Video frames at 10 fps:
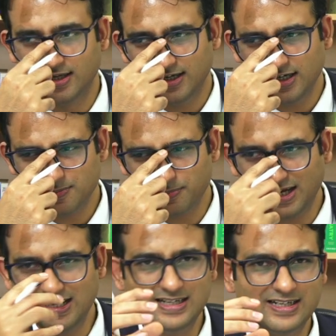it
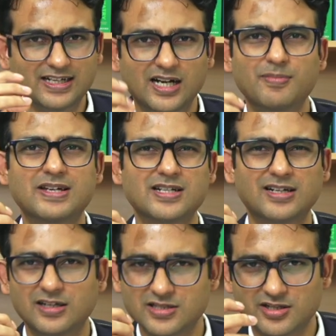might come as a
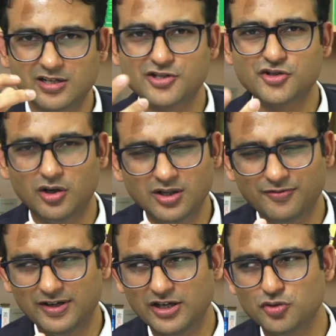cultural shock
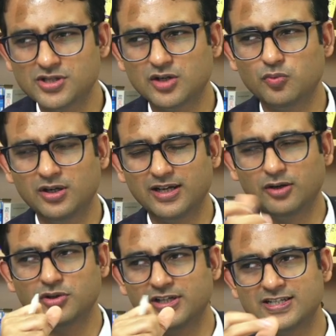if i can use that word i
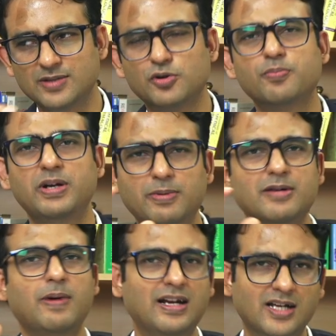don't think it's appropriate but
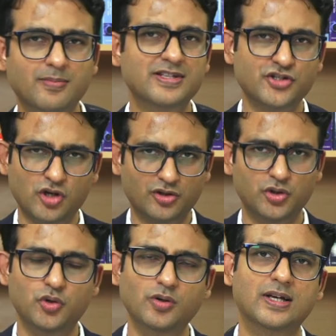it might come as a shock to
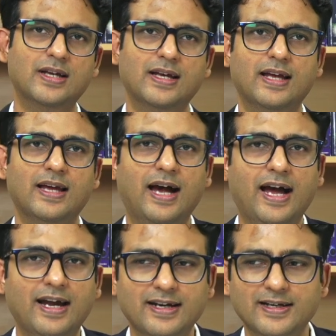you
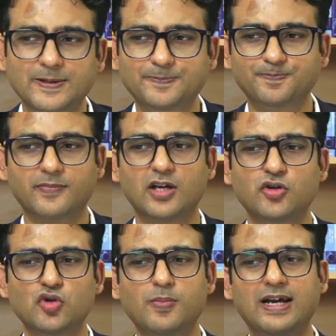and uh,
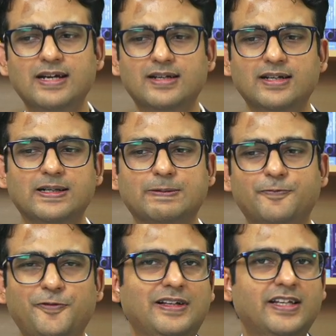you might uh,
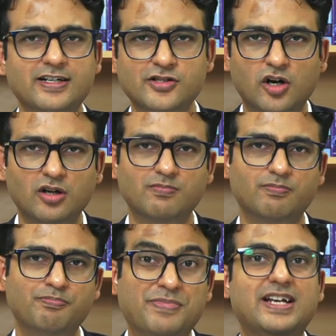feel that it's
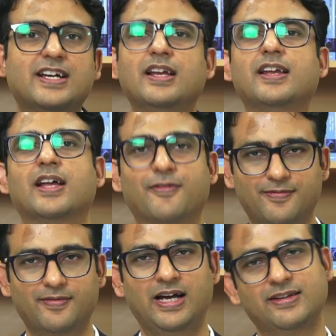not medical enough
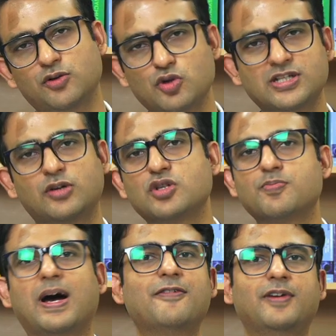and that was that was
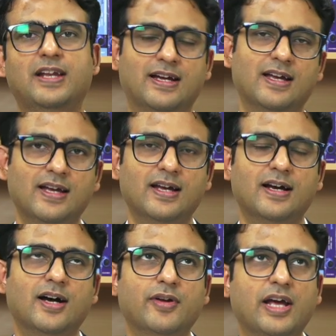my feeling
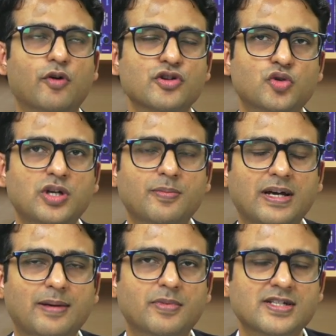uh, when i was doing my
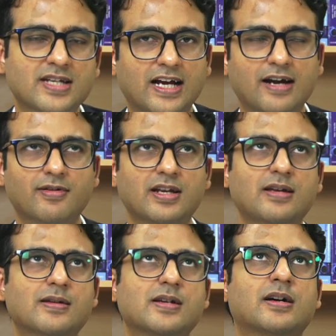md in
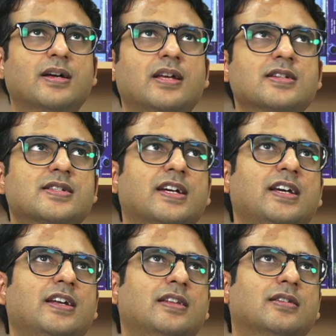psychiatry uh, in the
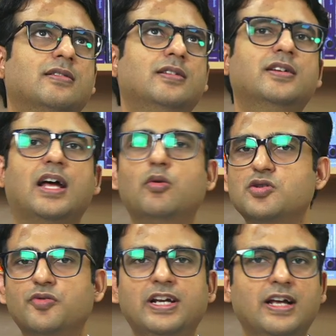second and third year i was
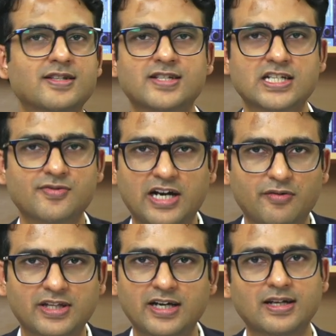very unsatisfied
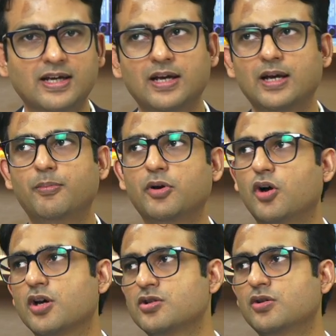with it
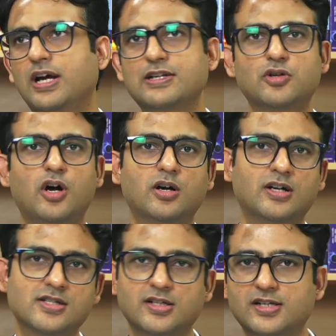because you know i saw
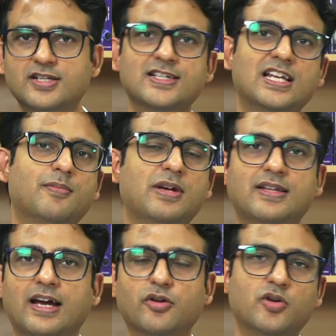consultants telling me
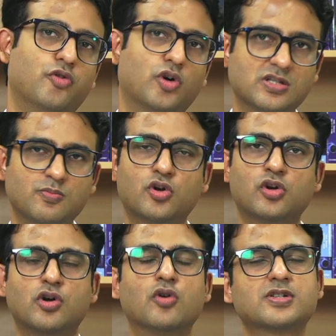that you know focus more
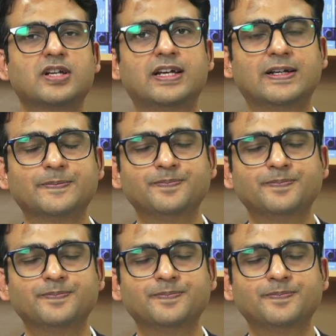on counseling